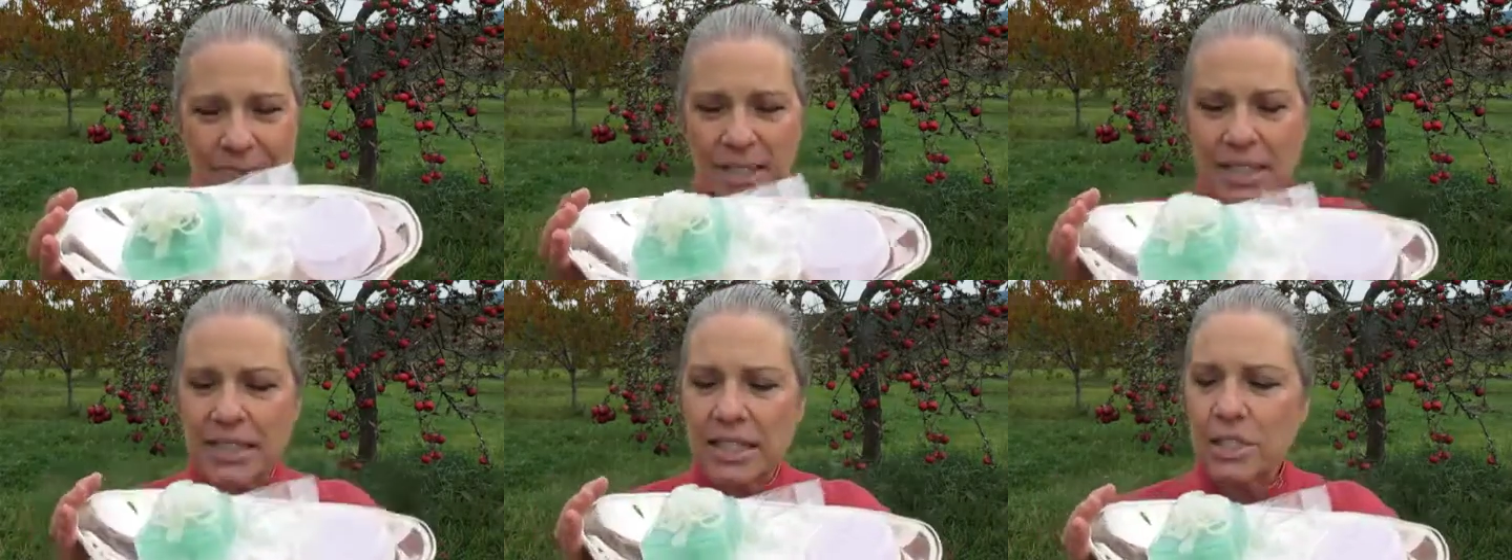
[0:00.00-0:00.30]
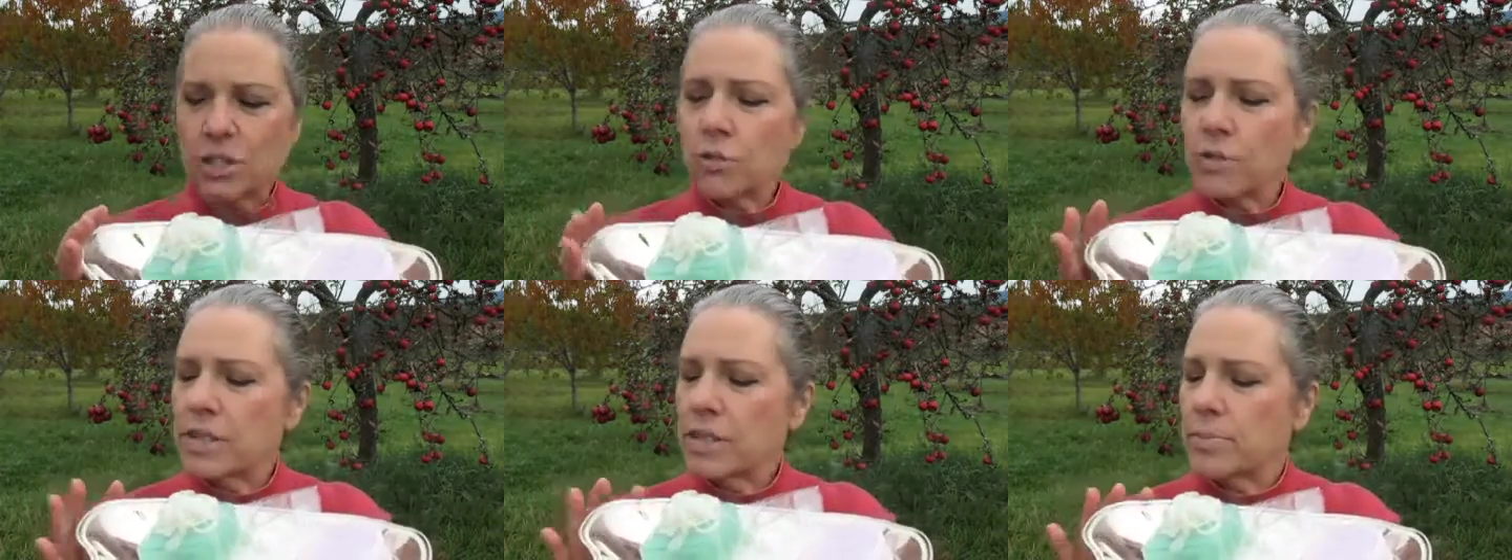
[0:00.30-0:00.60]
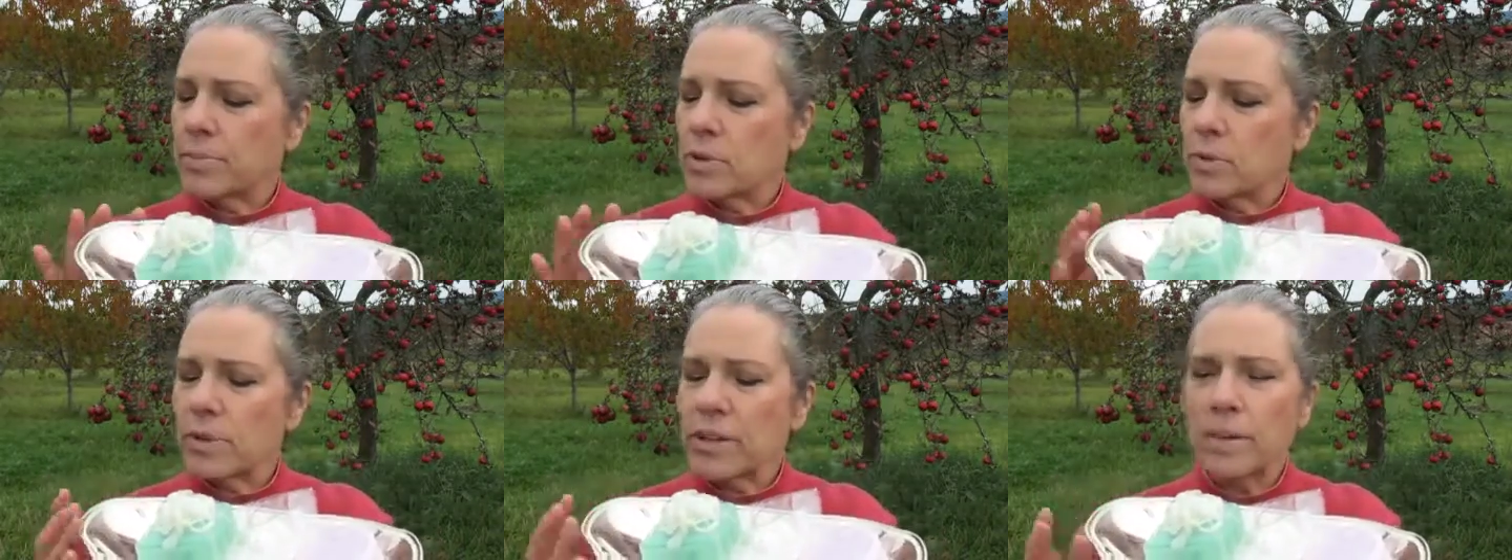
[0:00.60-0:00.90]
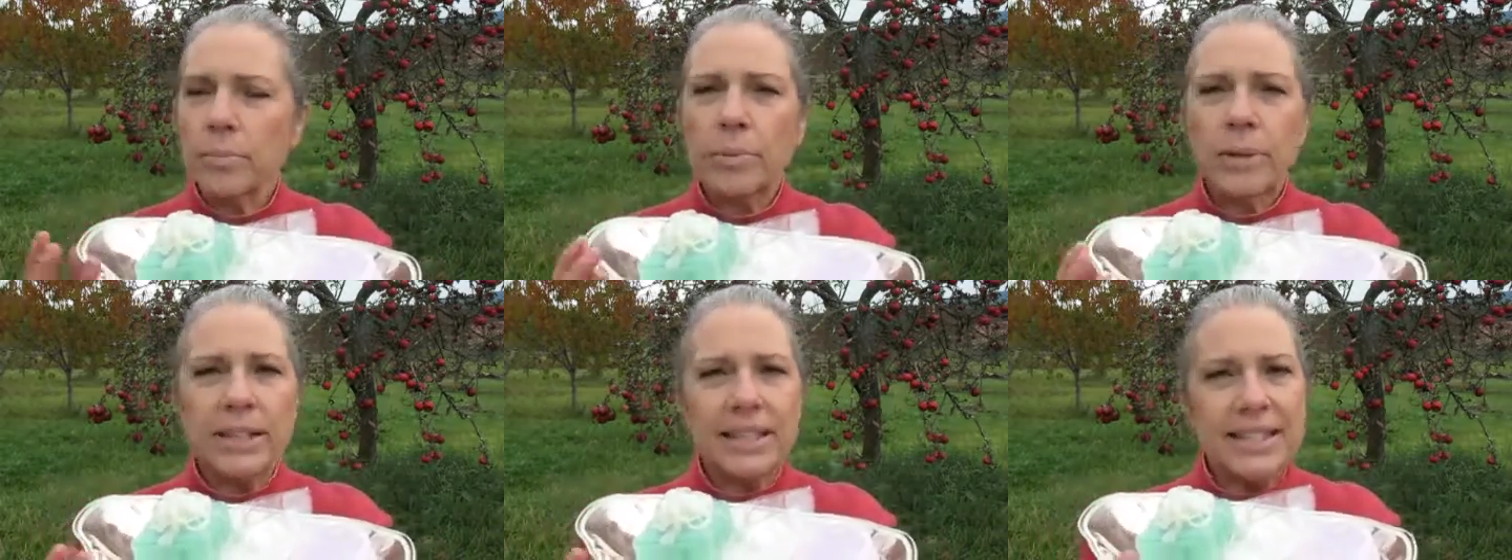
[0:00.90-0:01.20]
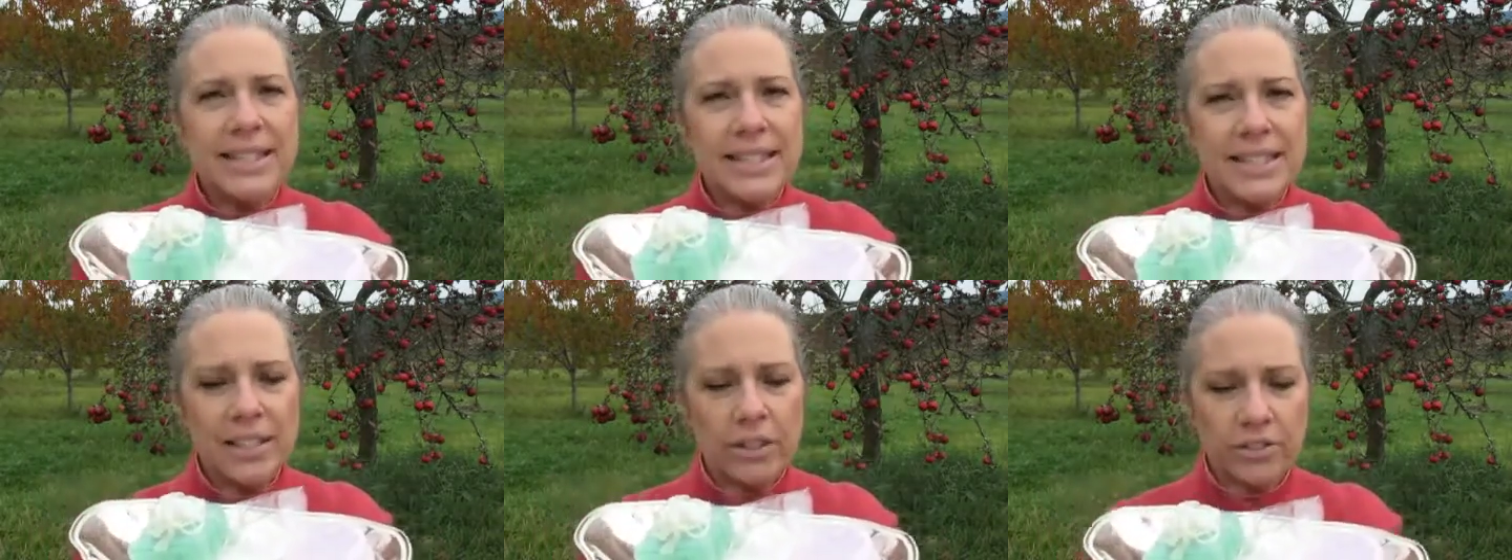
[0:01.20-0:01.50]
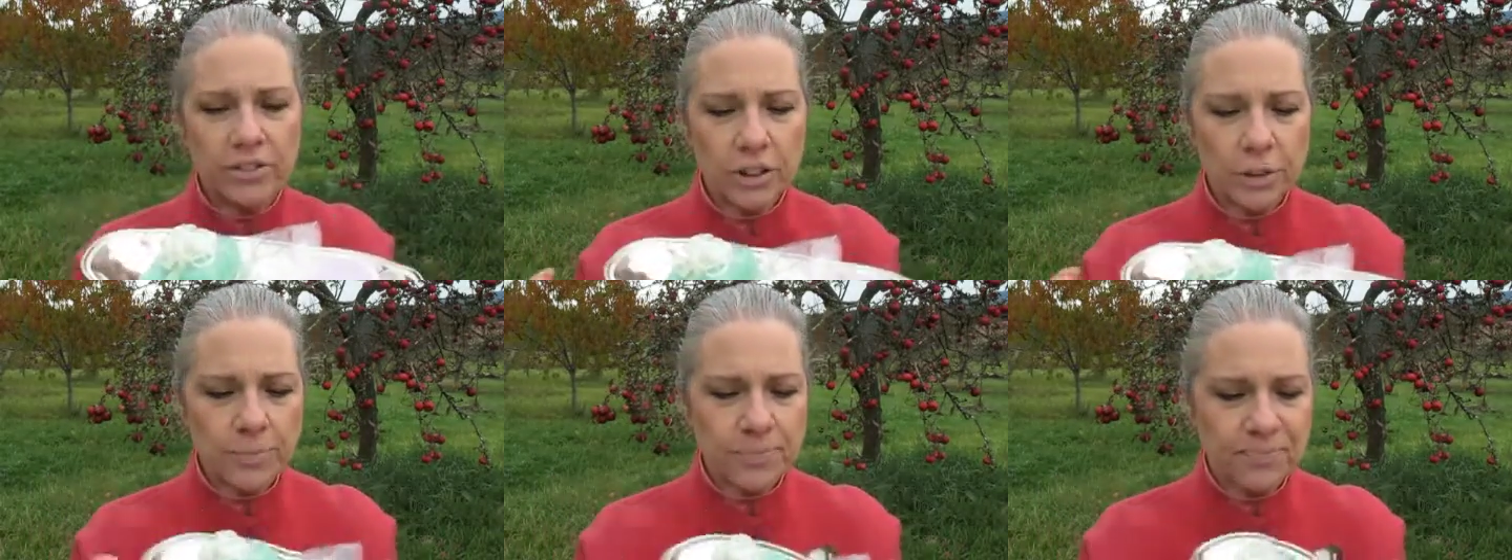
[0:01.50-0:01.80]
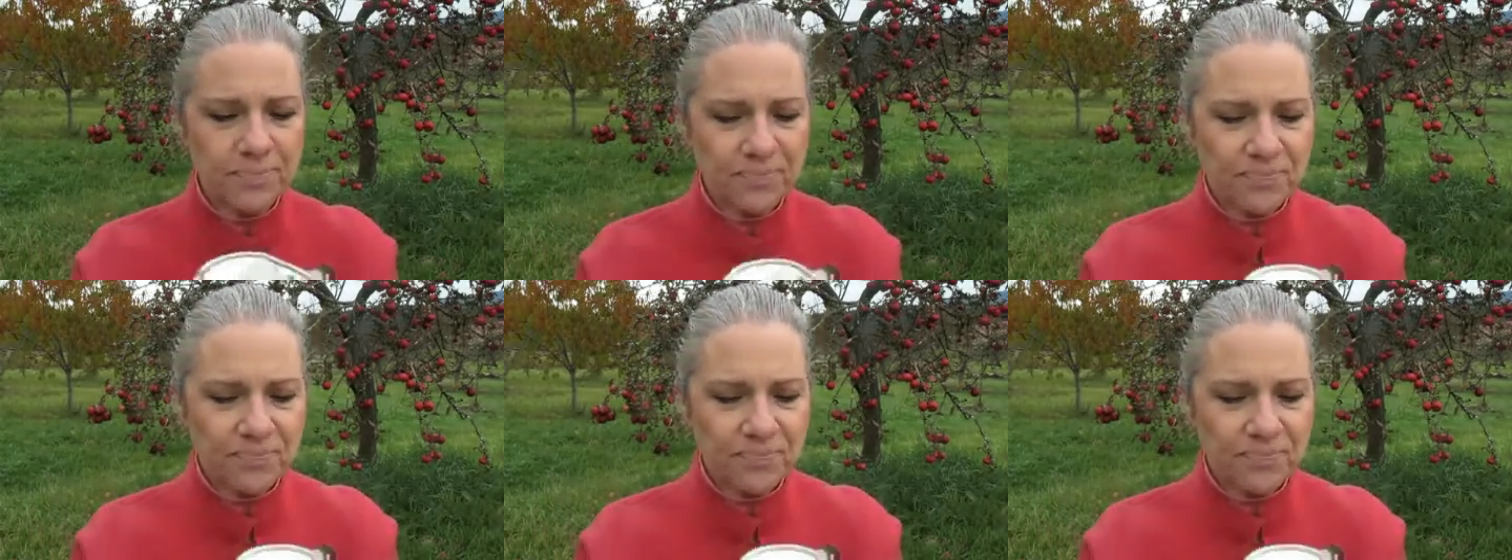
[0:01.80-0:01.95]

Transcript: Since it's Christmas, we're going to put it in silver.